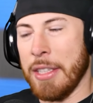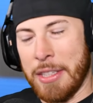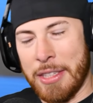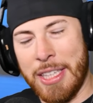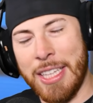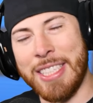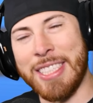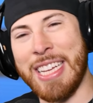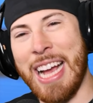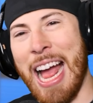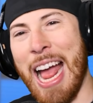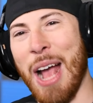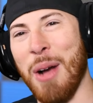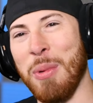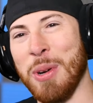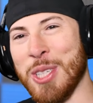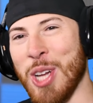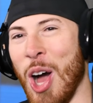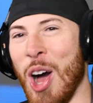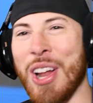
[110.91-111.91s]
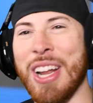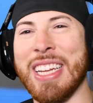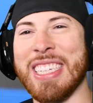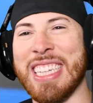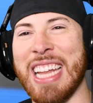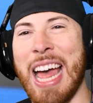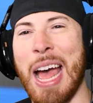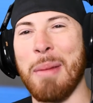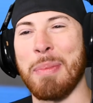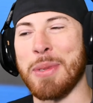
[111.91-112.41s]
This guy was on his
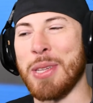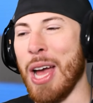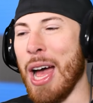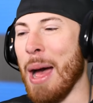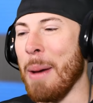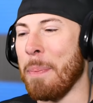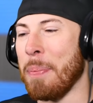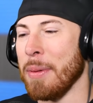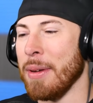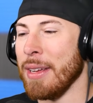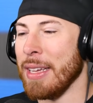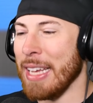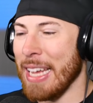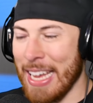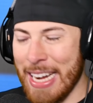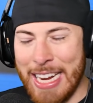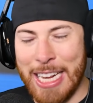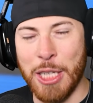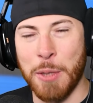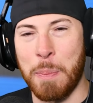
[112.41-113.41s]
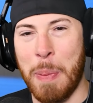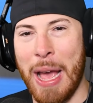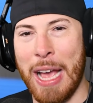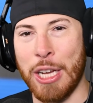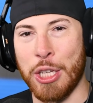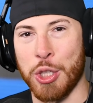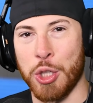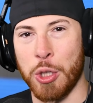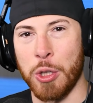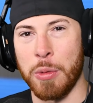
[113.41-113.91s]
laptop in his
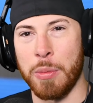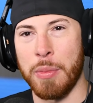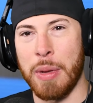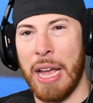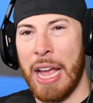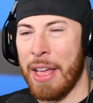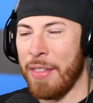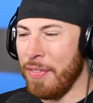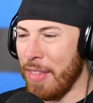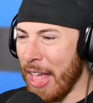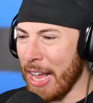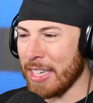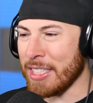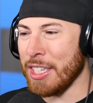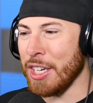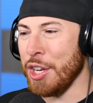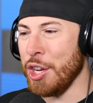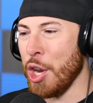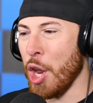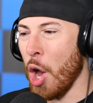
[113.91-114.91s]
bedroom, and next thing you